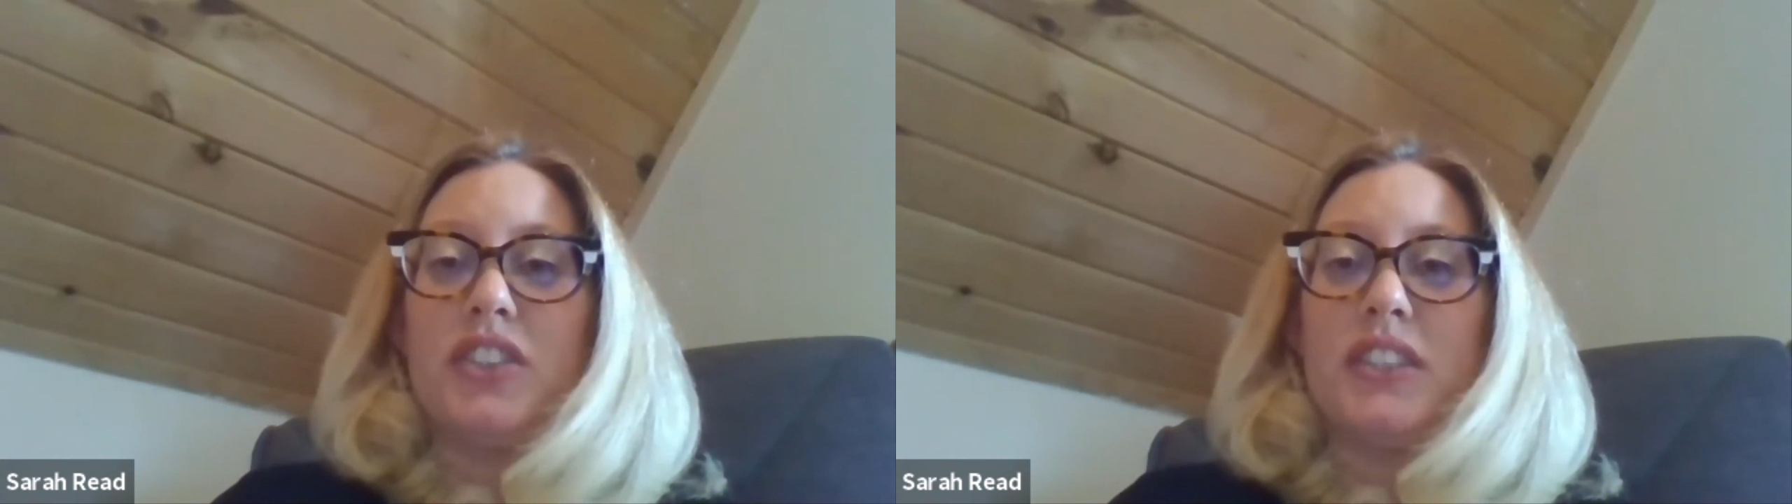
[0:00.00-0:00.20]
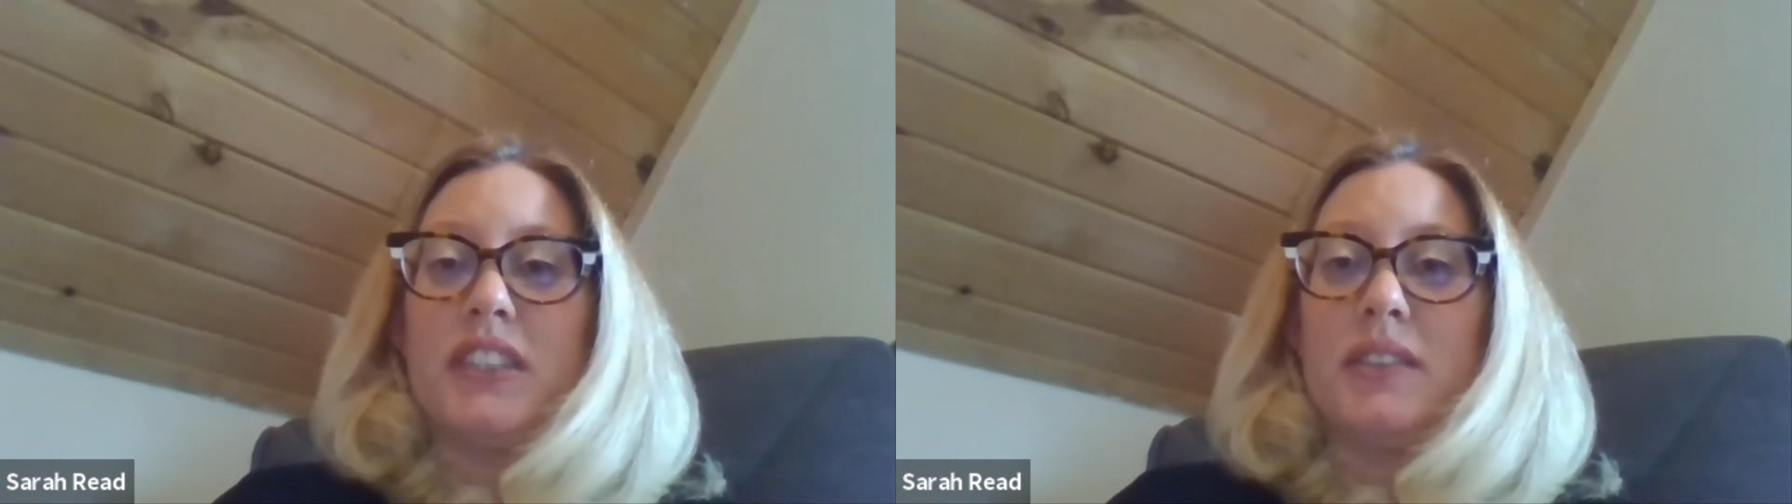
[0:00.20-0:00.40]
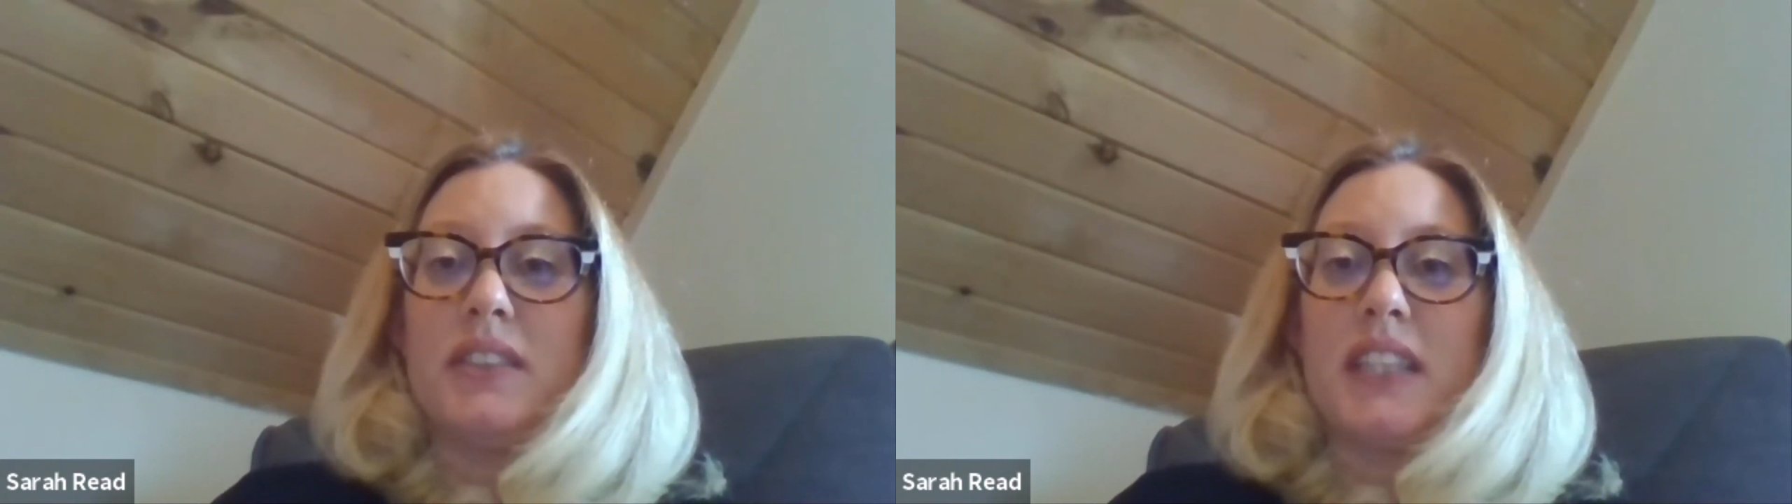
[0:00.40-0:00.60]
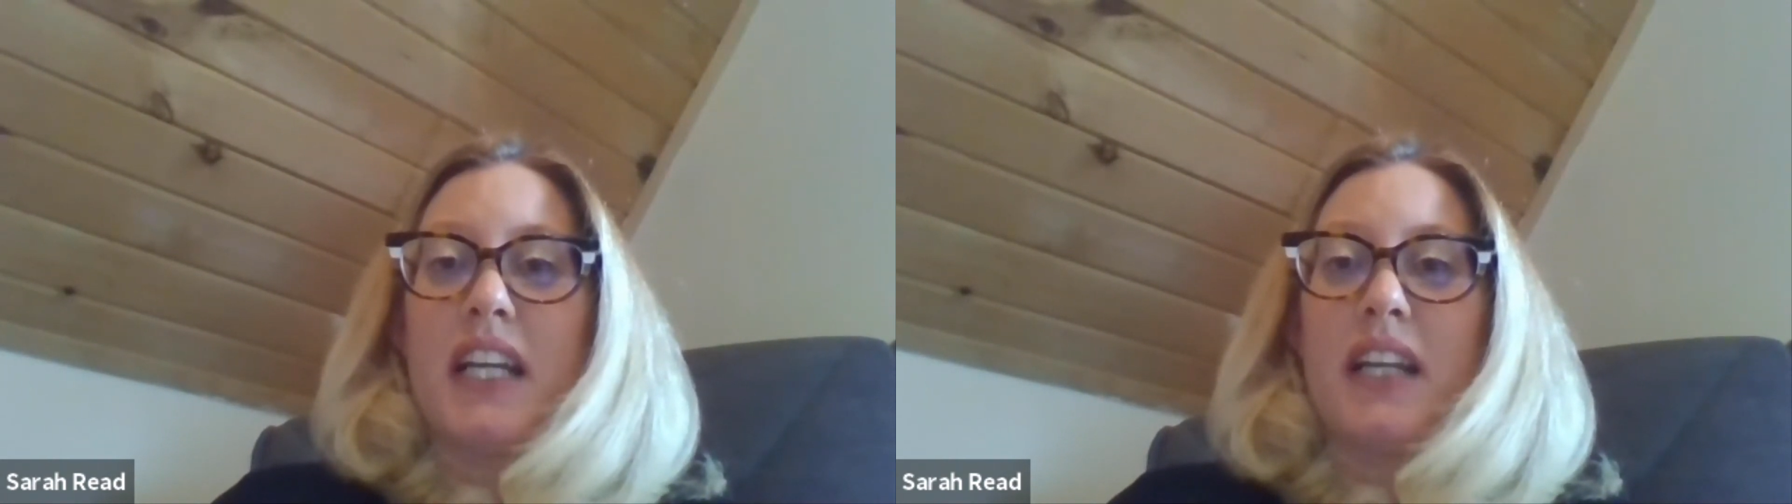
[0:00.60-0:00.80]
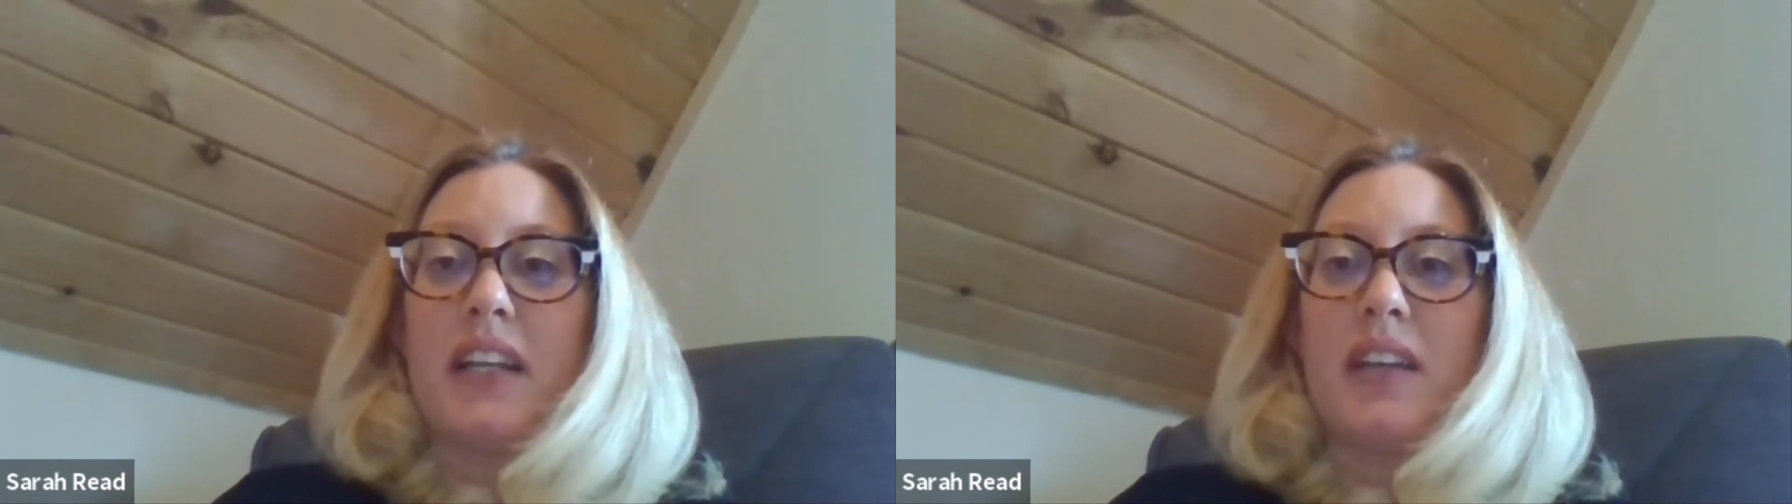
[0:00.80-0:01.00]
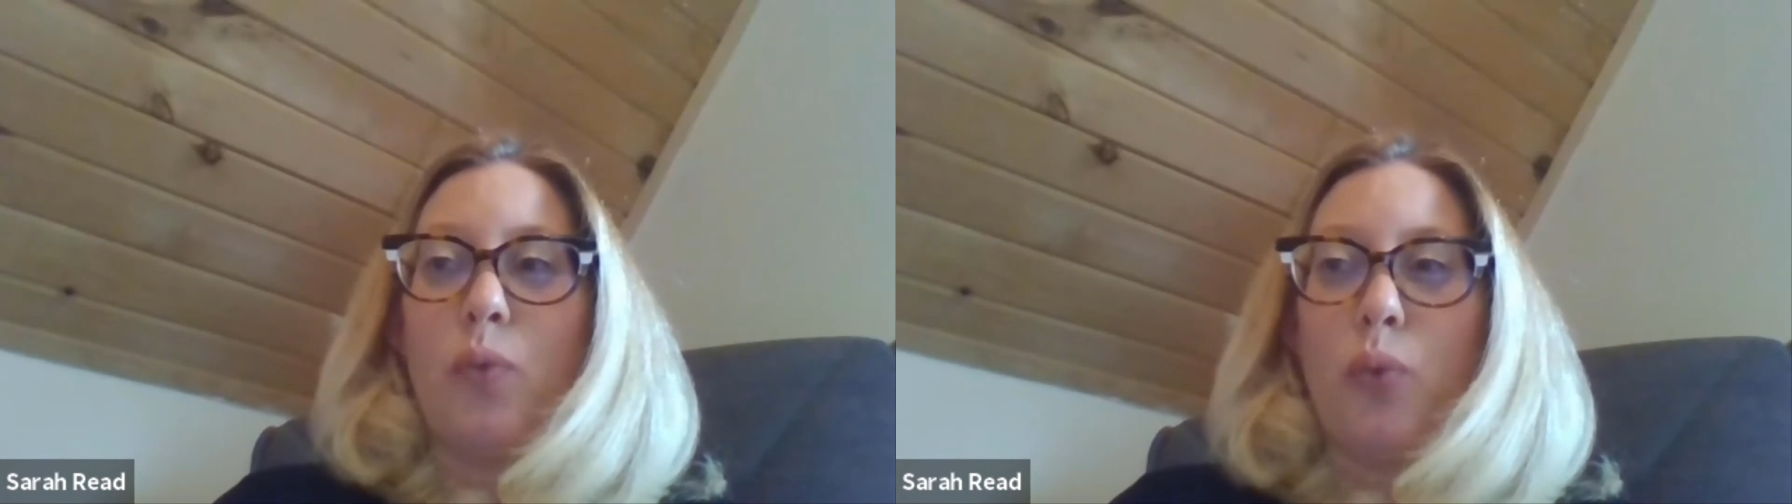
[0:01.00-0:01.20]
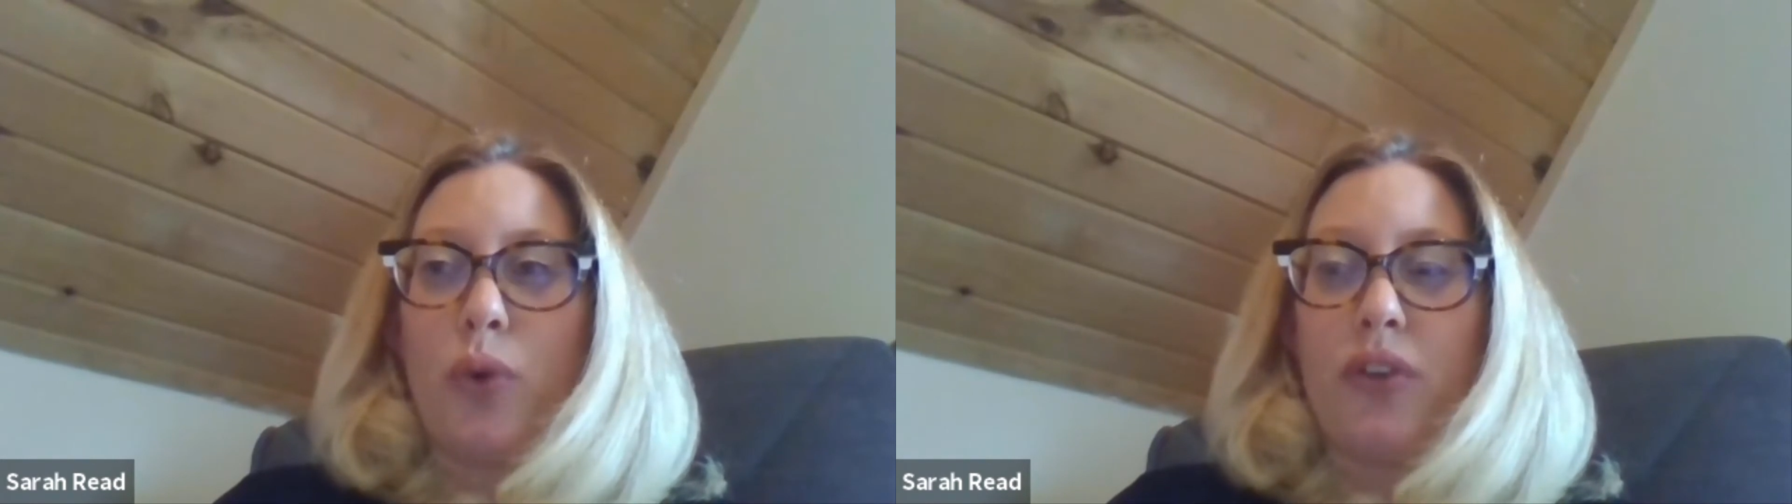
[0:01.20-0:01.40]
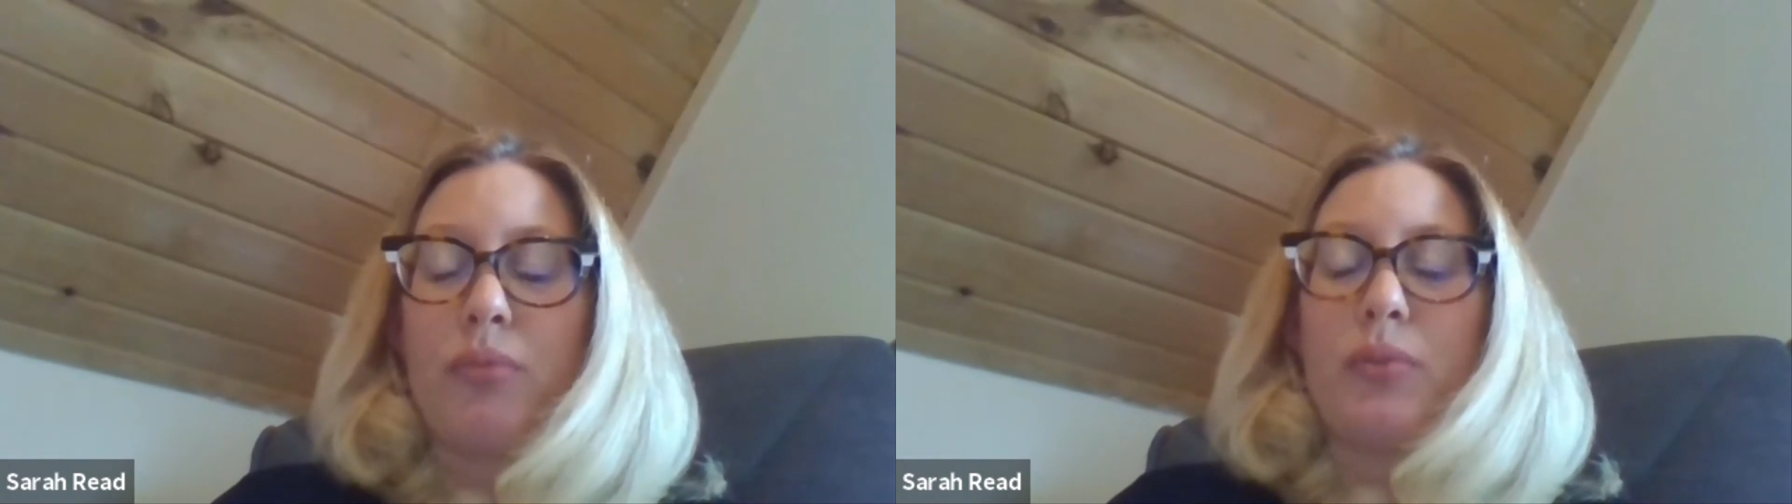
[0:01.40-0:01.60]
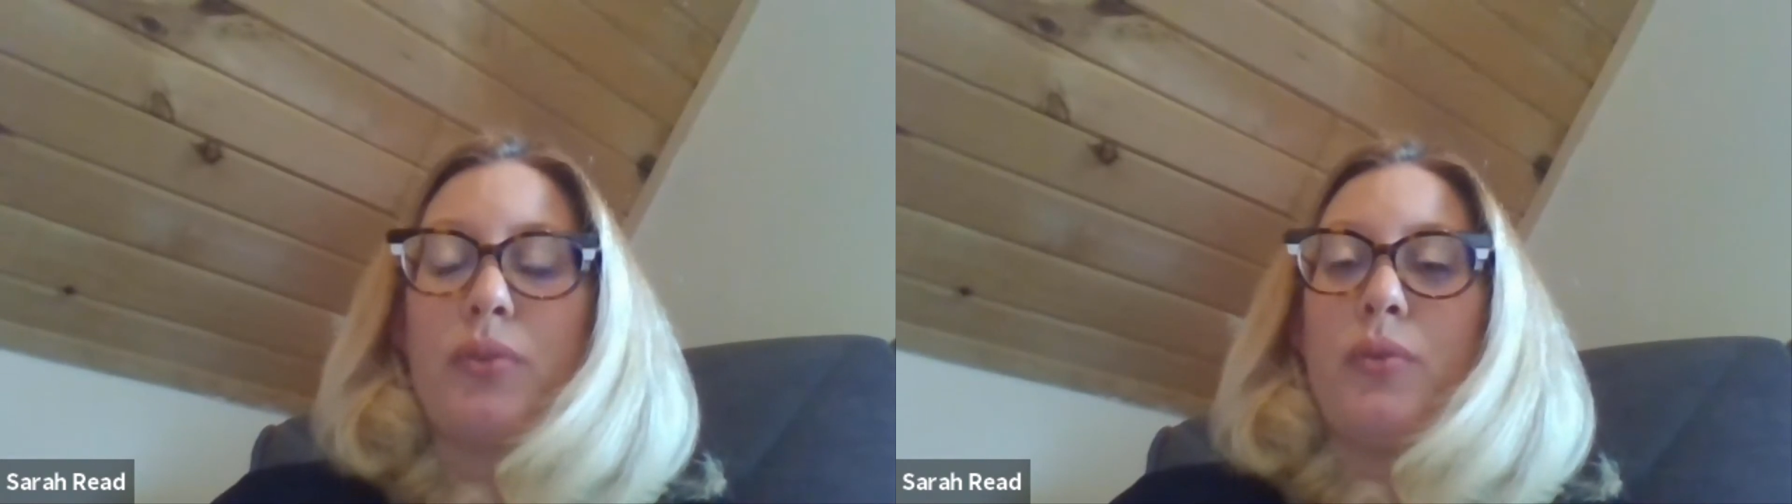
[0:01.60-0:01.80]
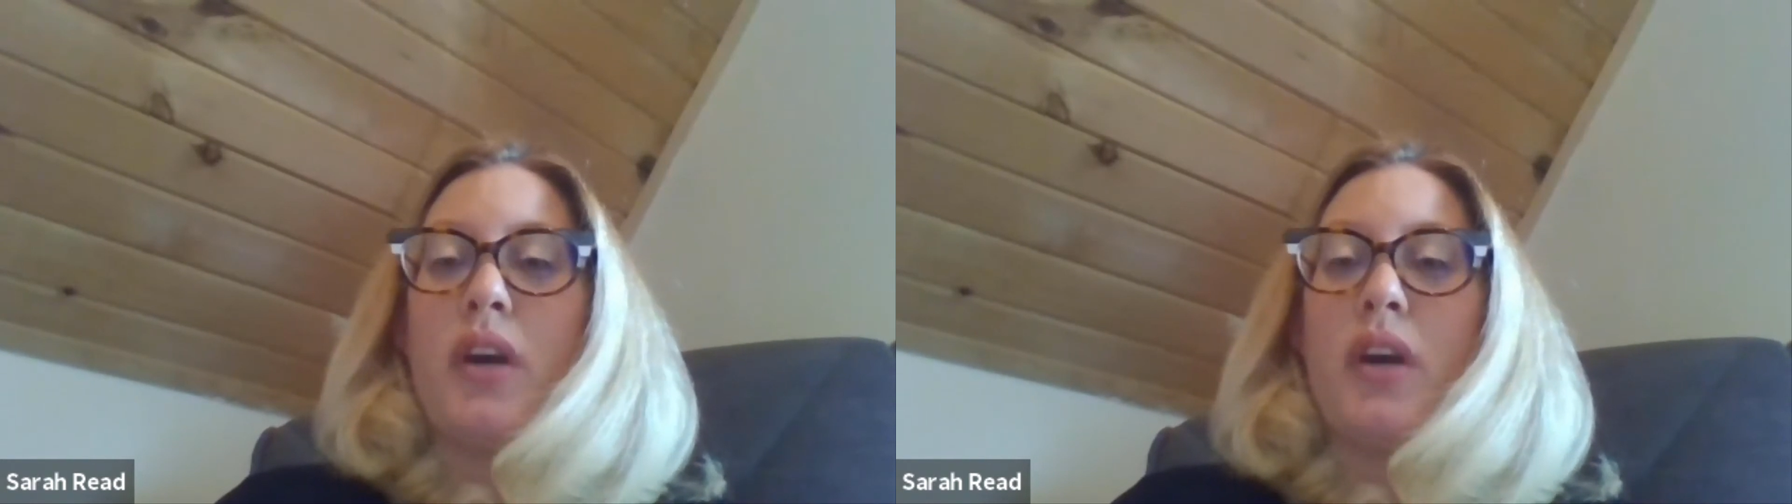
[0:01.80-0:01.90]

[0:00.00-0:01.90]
just to kind of work through,